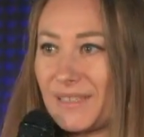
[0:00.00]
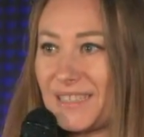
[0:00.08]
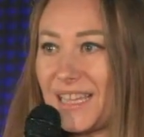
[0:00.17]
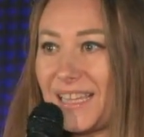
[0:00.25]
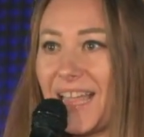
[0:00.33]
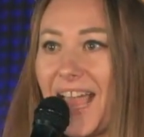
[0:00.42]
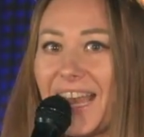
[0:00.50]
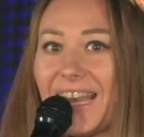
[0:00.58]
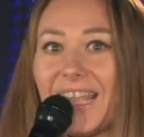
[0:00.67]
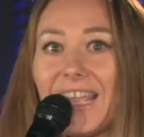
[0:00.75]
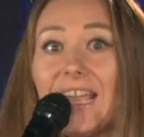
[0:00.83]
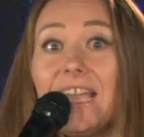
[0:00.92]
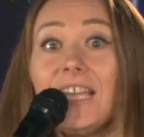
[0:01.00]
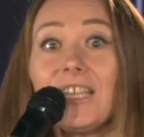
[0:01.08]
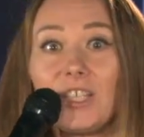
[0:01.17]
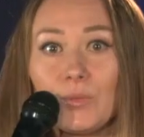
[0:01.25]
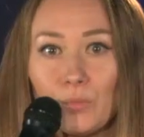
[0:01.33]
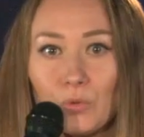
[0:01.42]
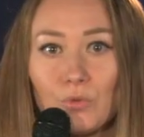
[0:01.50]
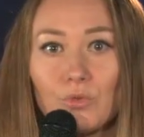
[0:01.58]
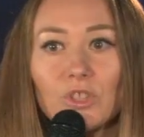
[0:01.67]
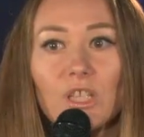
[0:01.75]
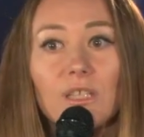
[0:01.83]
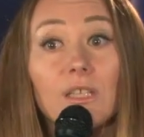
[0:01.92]
And for somebody,
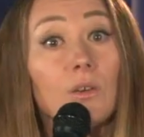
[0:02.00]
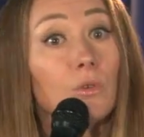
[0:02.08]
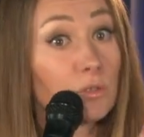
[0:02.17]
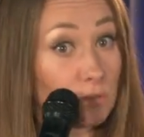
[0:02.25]
the person